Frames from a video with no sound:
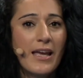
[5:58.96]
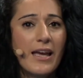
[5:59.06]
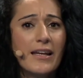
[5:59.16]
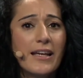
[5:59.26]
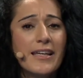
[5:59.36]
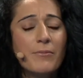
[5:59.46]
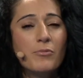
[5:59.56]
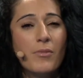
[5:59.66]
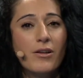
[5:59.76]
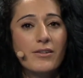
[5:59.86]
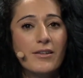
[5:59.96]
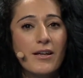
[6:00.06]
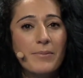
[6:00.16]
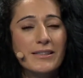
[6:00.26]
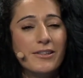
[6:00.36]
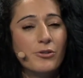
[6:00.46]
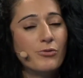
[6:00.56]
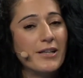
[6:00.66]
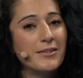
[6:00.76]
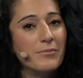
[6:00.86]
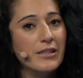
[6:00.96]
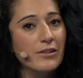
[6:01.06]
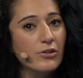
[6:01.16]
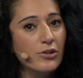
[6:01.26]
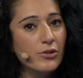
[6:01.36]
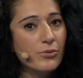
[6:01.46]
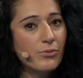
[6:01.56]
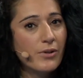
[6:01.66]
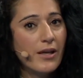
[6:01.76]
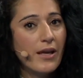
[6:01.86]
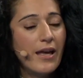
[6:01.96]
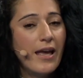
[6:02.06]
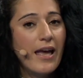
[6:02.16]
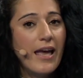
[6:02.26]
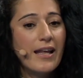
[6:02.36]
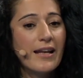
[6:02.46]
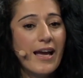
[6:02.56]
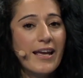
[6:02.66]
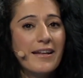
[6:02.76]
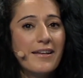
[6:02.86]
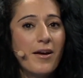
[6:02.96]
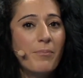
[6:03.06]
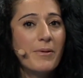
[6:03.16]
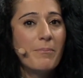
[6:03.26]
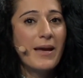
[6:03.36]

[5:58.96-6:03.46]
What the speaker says: And I came to Malta basically to try something new. And I ended up in